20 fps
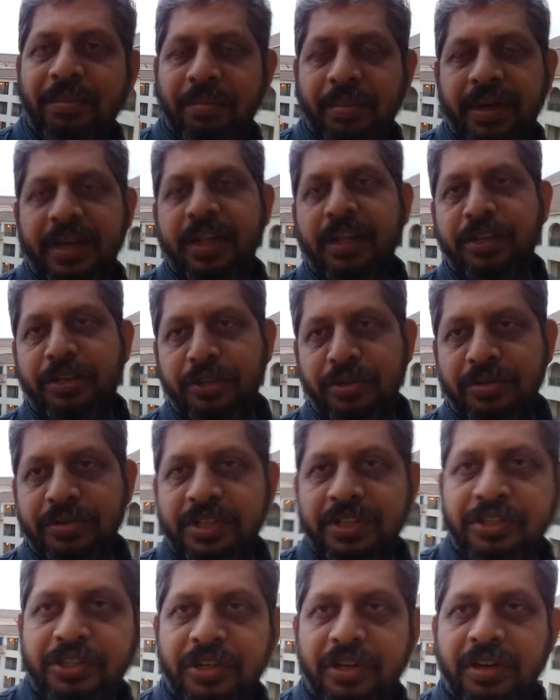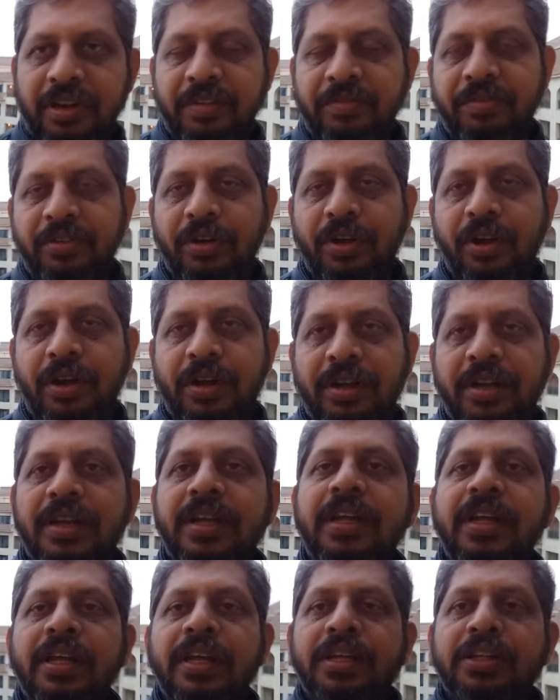My dear chosen children of God,
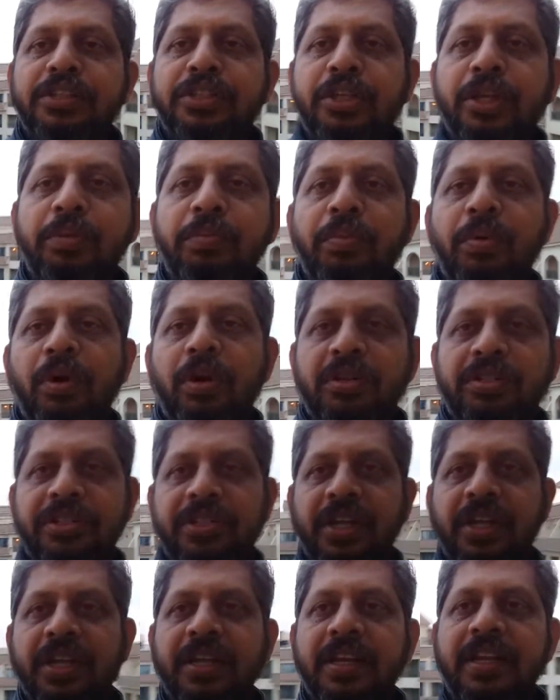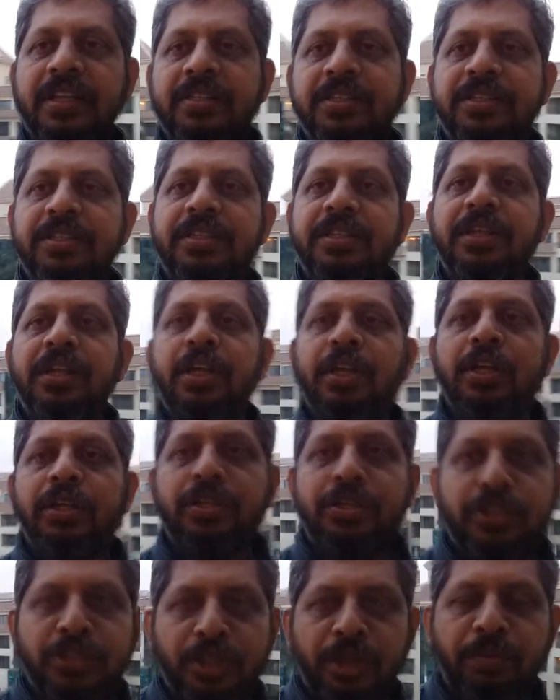sin brought sickness,
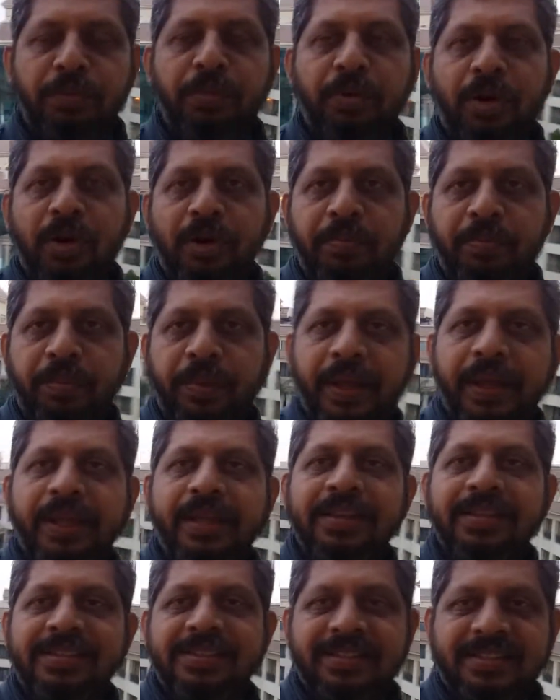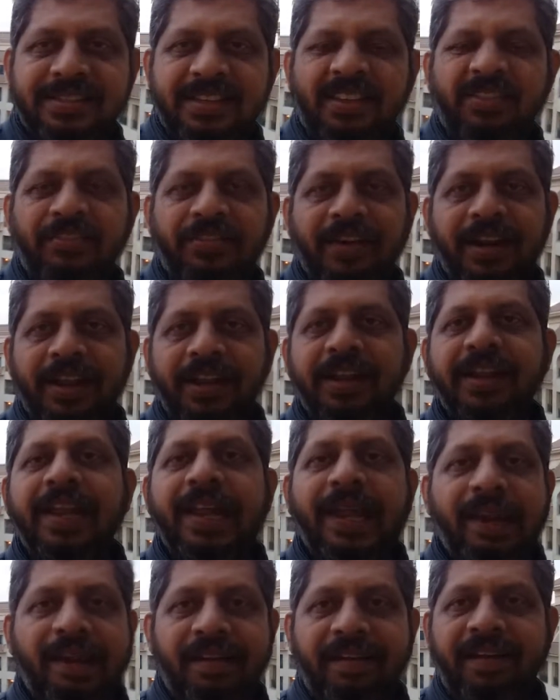sin brought pain, suffering,
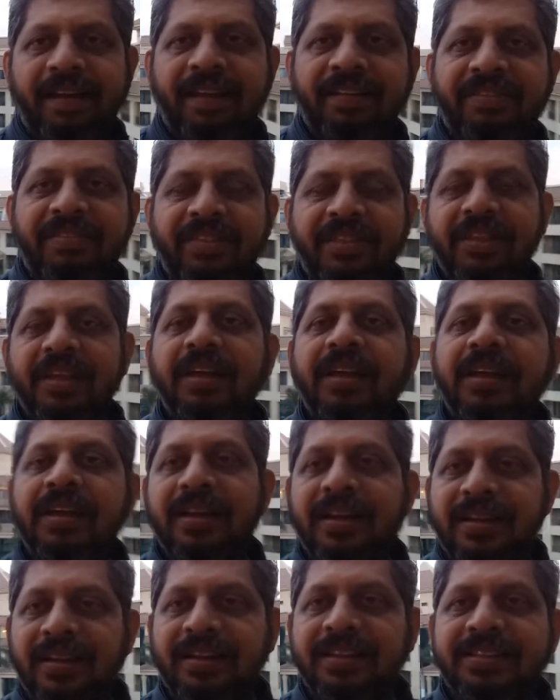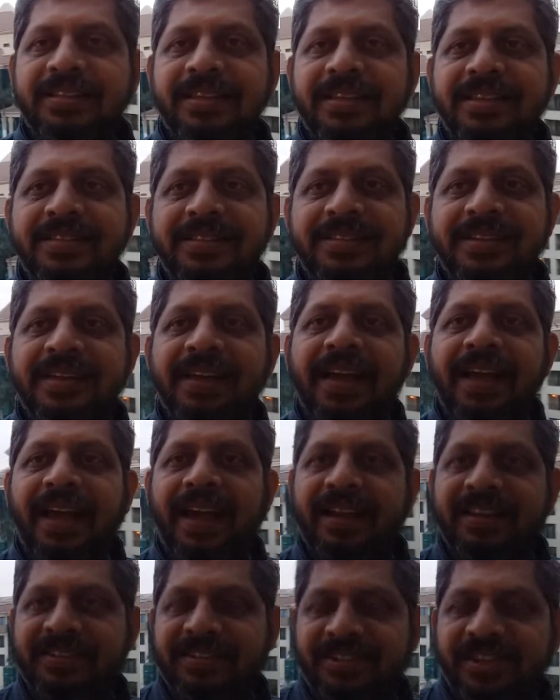death, curses,
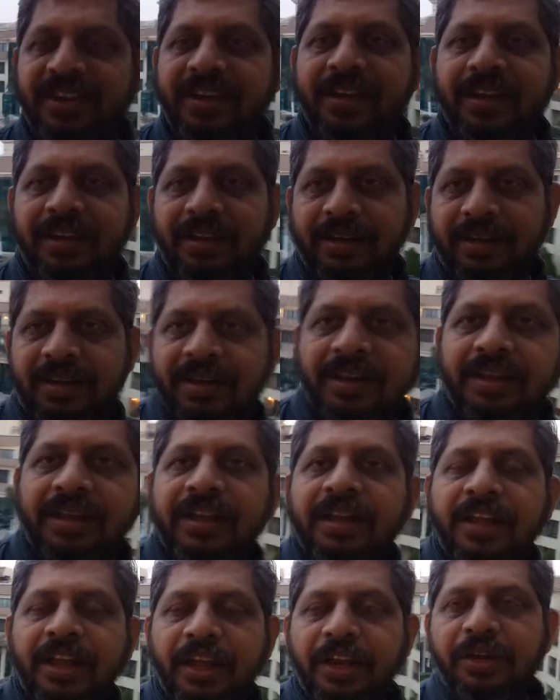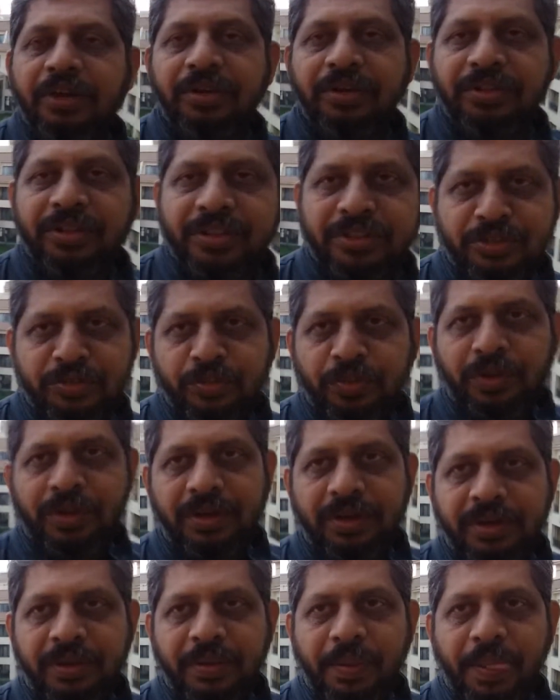and Satan into this
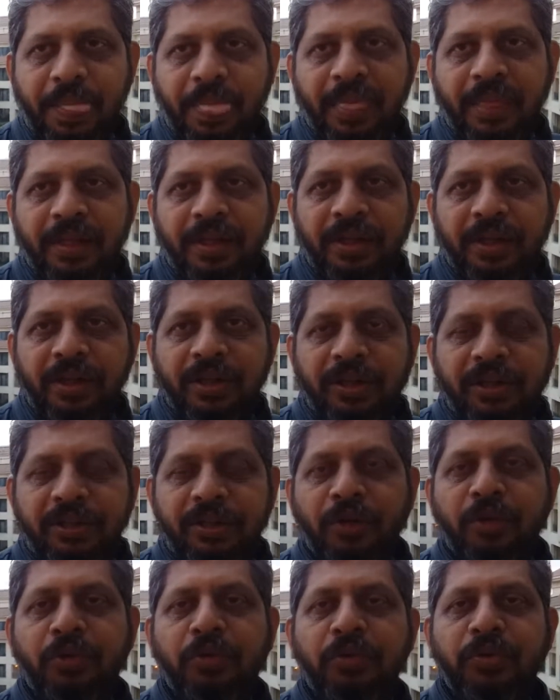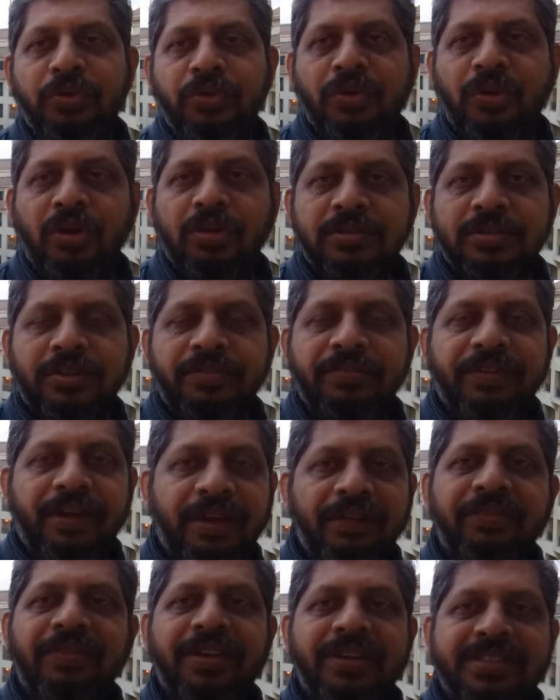world. The root cause of
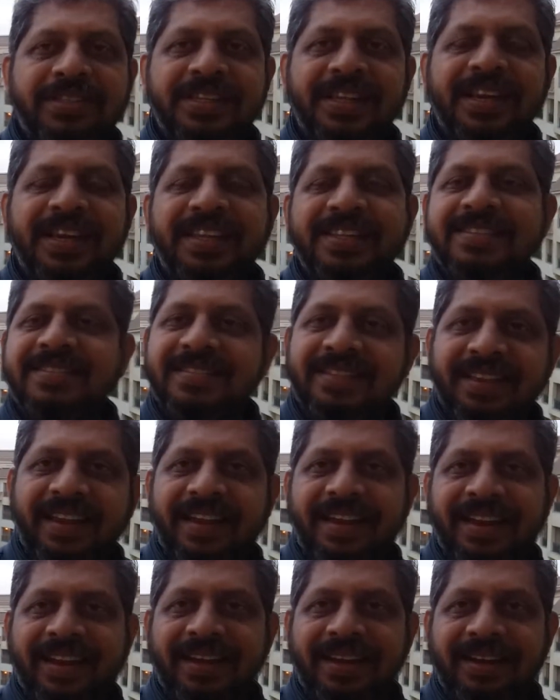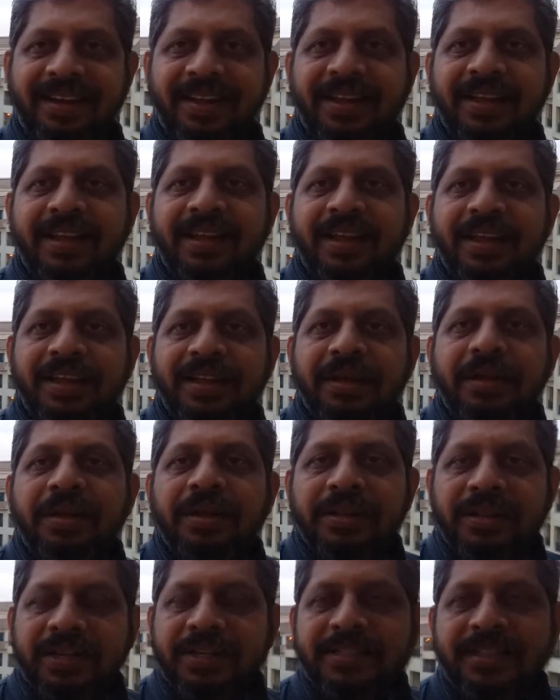every sin is Satan.
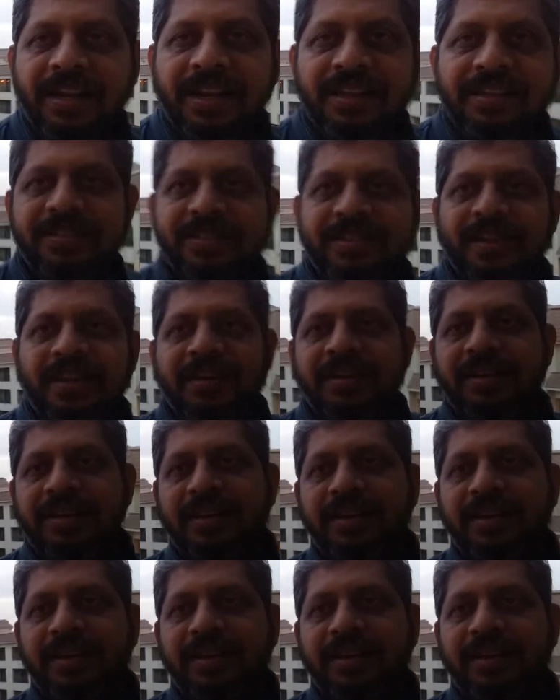That's the reason